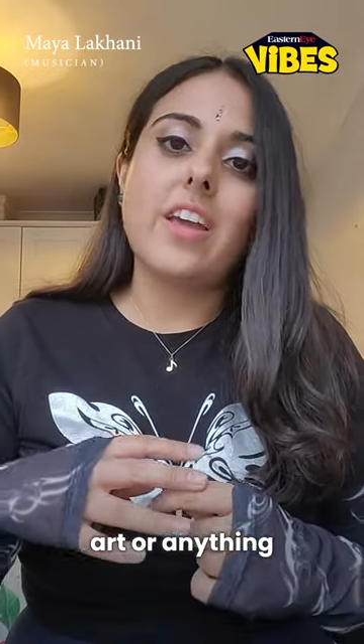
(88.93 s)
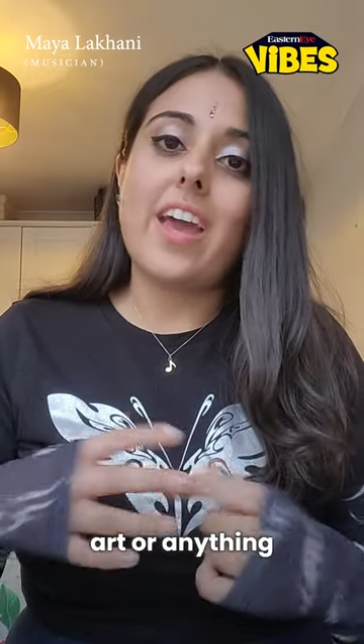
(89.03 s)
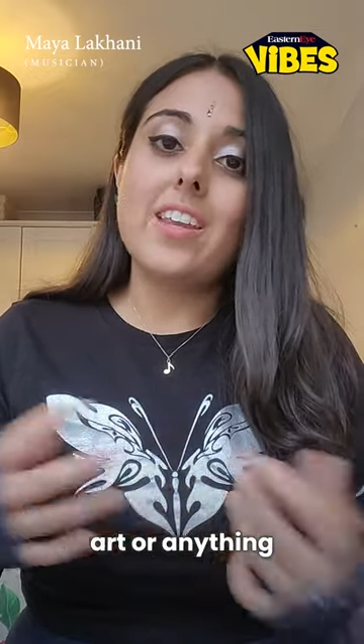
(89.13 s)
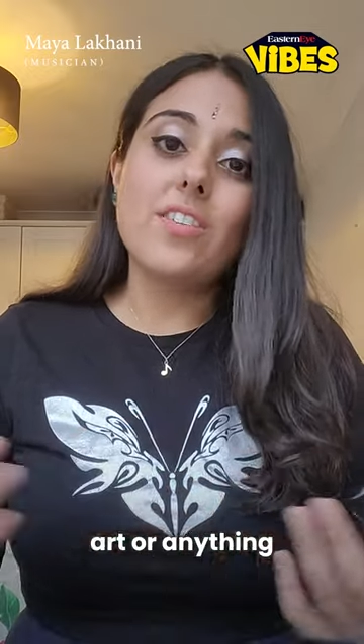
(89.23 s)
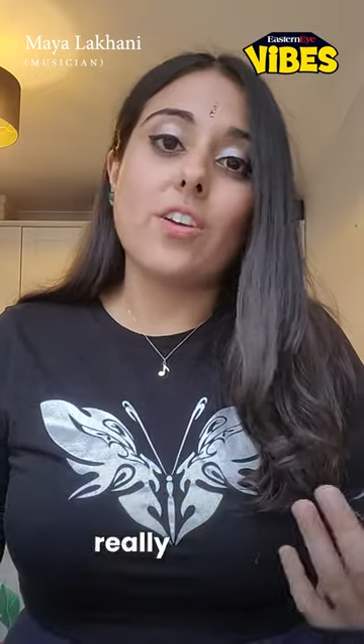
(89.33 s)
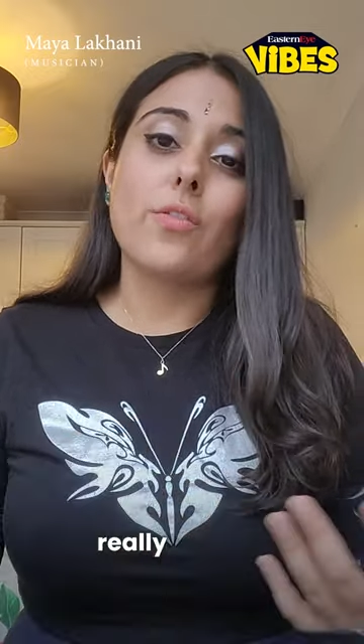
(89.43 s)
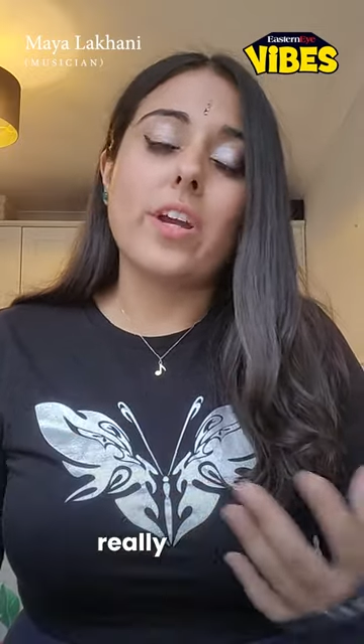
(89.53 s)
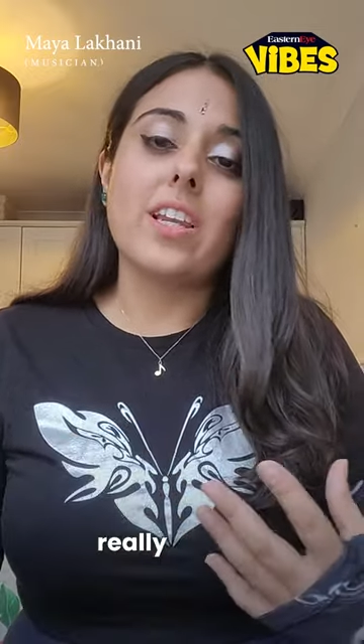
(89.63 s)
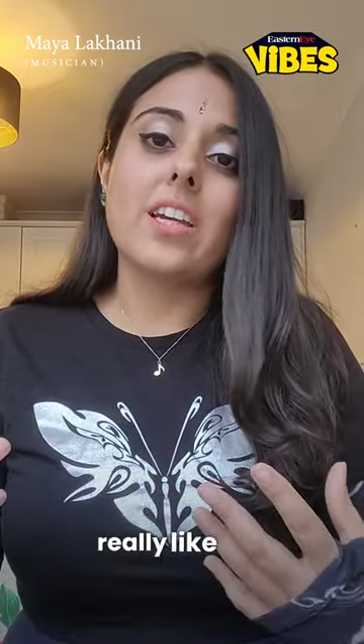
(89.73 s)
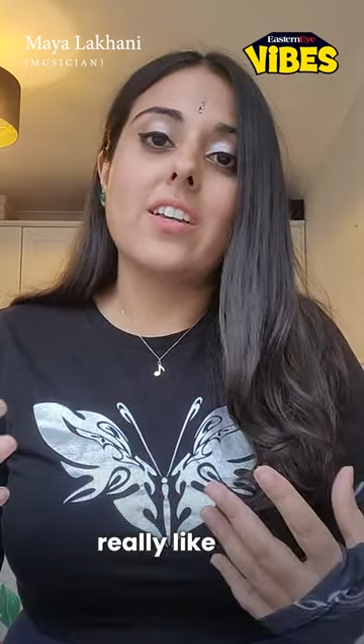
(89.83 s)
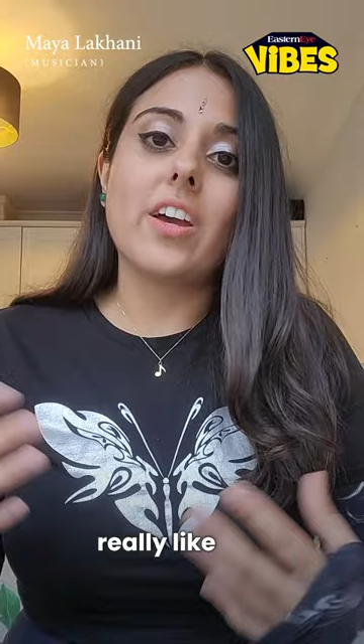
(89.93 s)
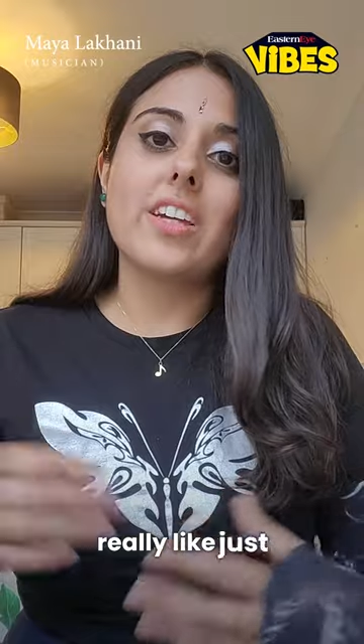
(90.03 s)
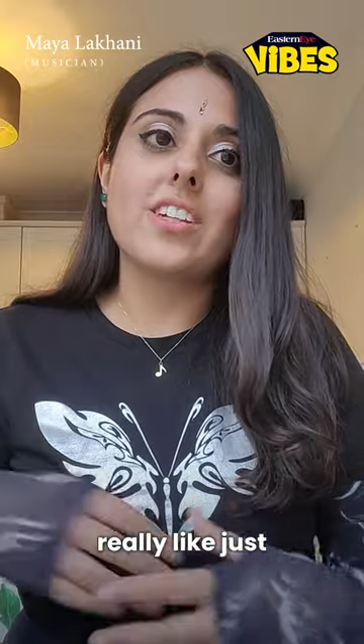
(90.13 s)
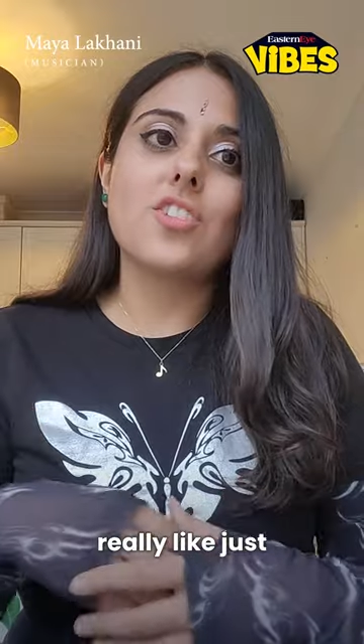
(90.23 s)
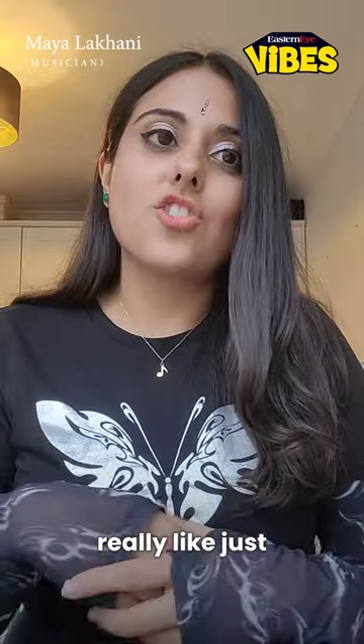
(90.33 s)
anything really
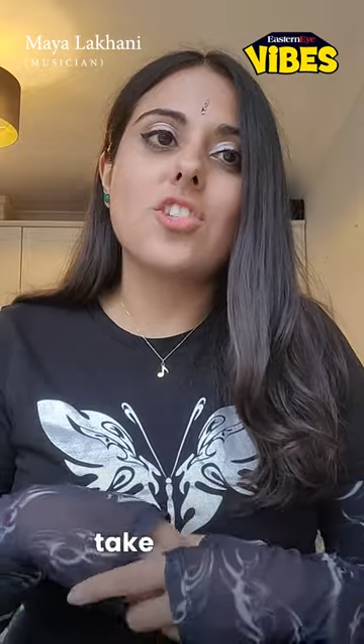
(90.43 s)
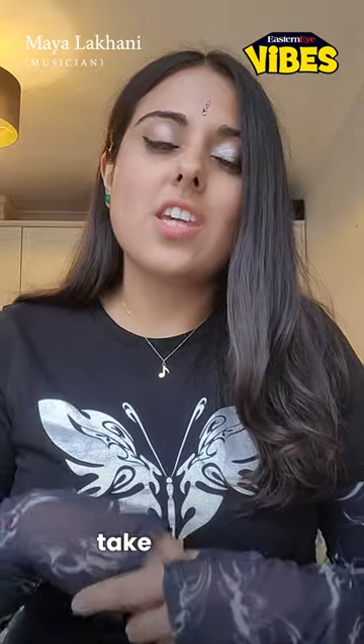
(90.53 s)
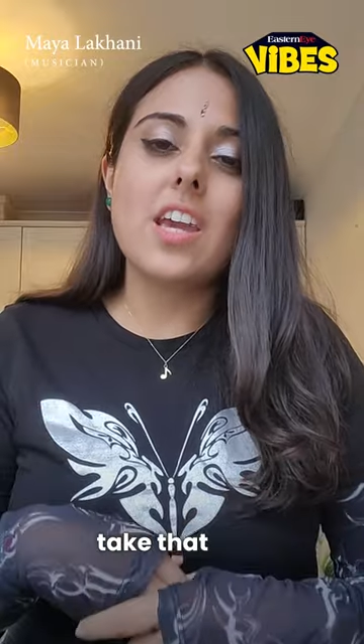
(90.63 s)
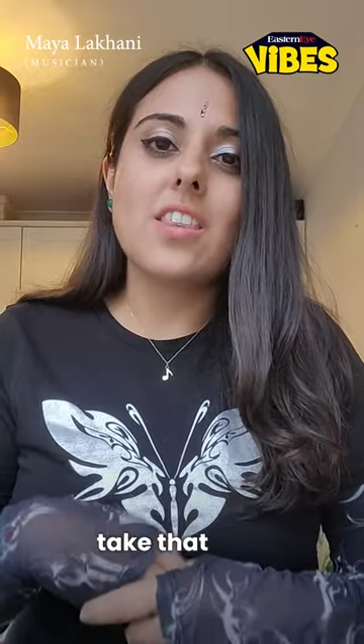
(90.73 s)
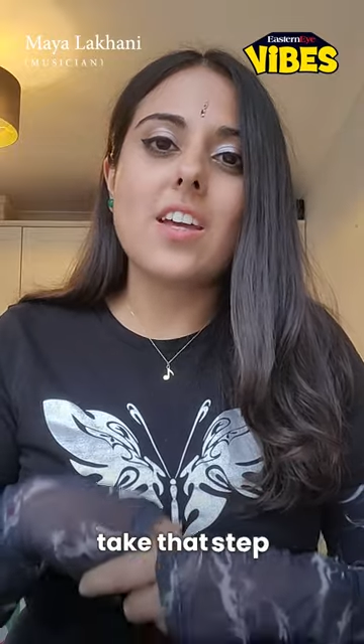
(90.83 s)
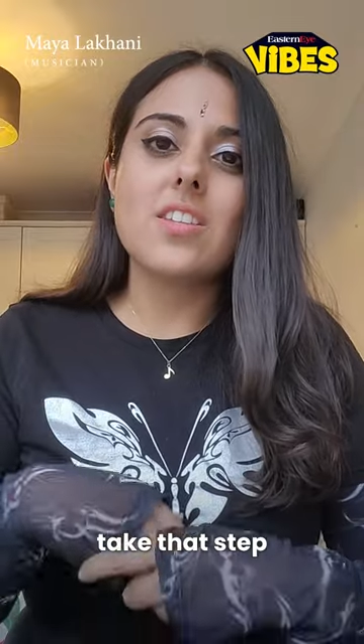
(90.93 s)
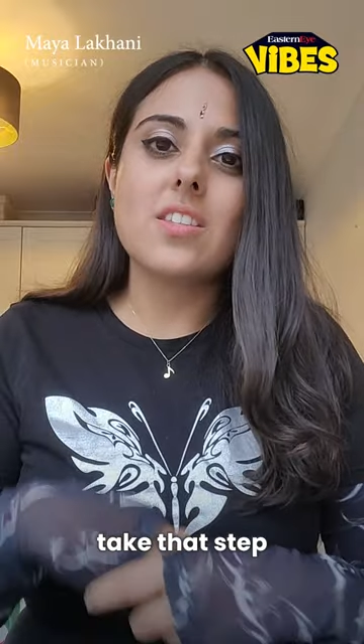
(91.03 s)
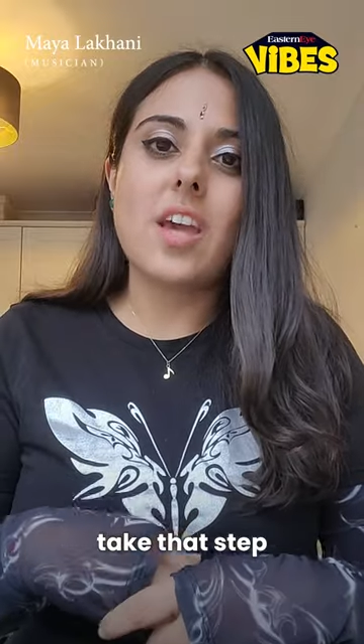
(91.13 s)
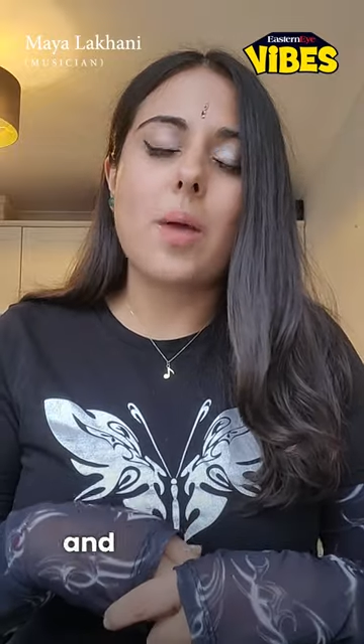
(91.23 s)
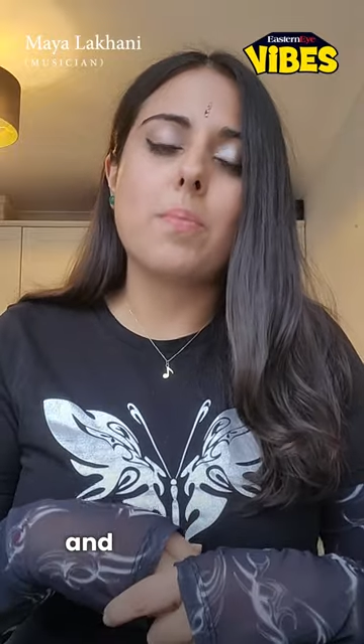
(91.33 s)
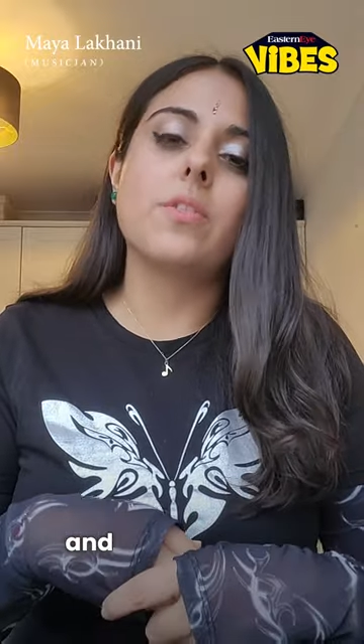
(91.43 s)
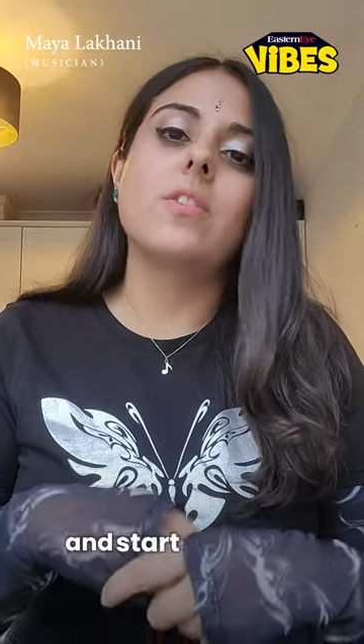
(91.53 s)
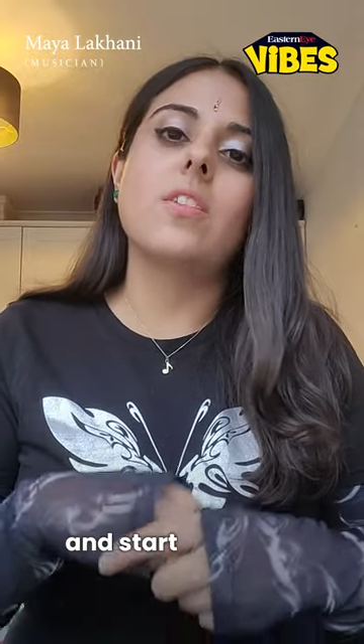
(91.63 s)
like just take that step and,